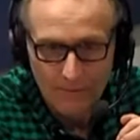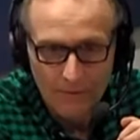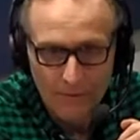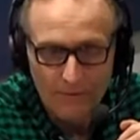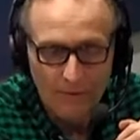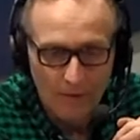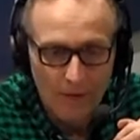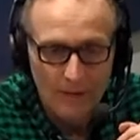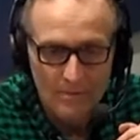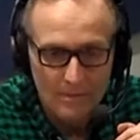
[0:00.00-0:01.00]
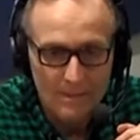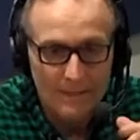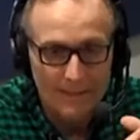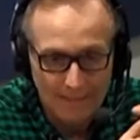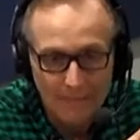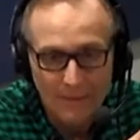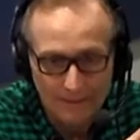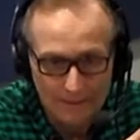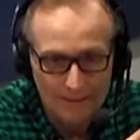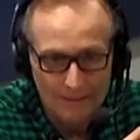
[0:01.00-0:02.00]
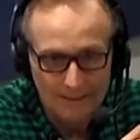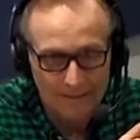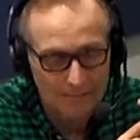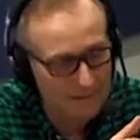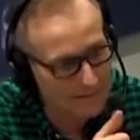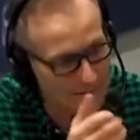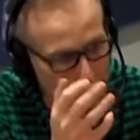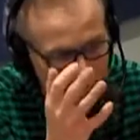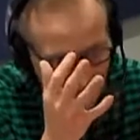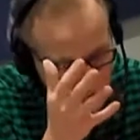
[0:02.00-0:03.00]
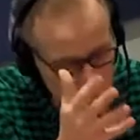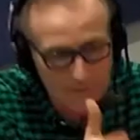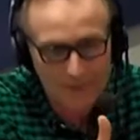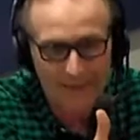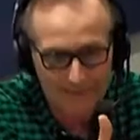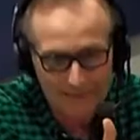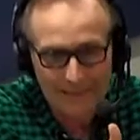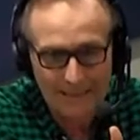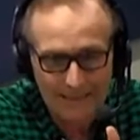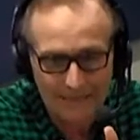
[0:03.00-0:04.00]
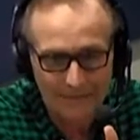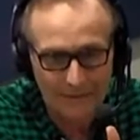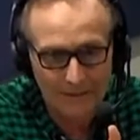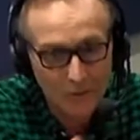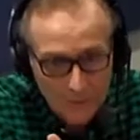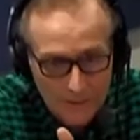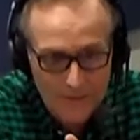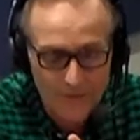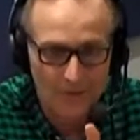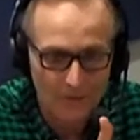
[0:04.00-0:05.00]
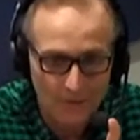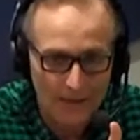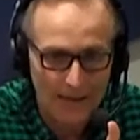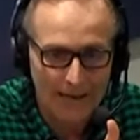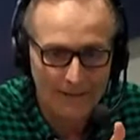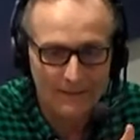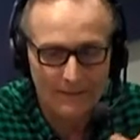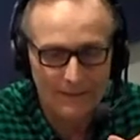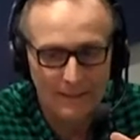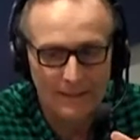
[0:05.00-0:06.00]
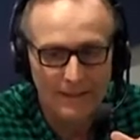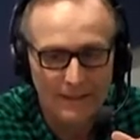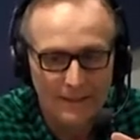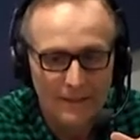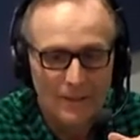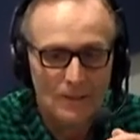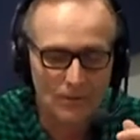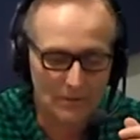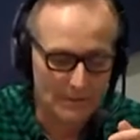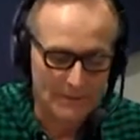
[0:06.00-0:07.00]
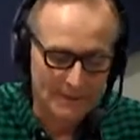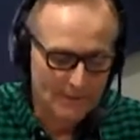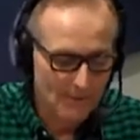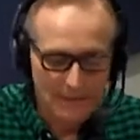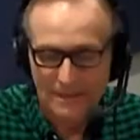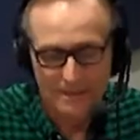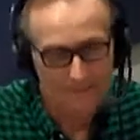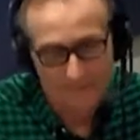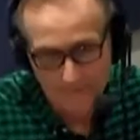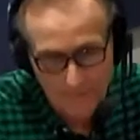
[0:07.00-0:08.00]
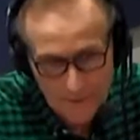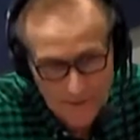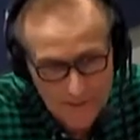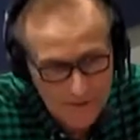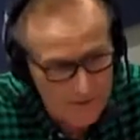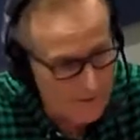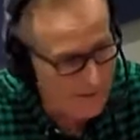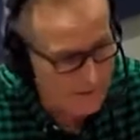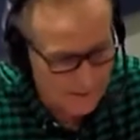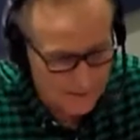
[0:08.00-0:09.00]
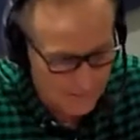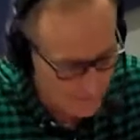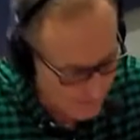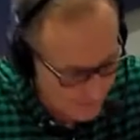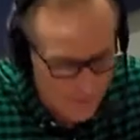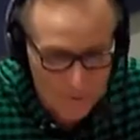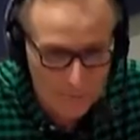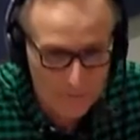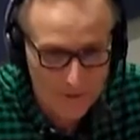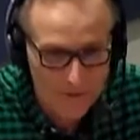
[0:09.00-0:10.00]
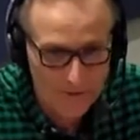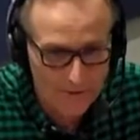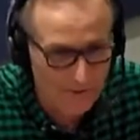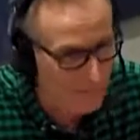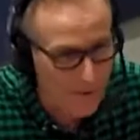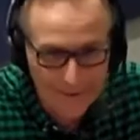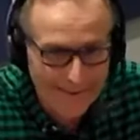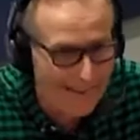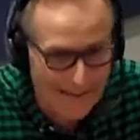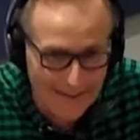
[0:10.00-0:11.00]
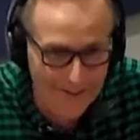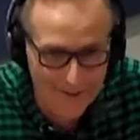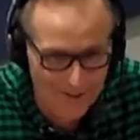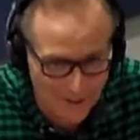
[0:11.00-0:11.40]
degree, if they were honest, would say, I'm guilty. I'm guilty of always picking up on the negative thing, do this or do that. And, uh, you know, it was like some of my teachers, I thought they got perverse pleasure out of marking X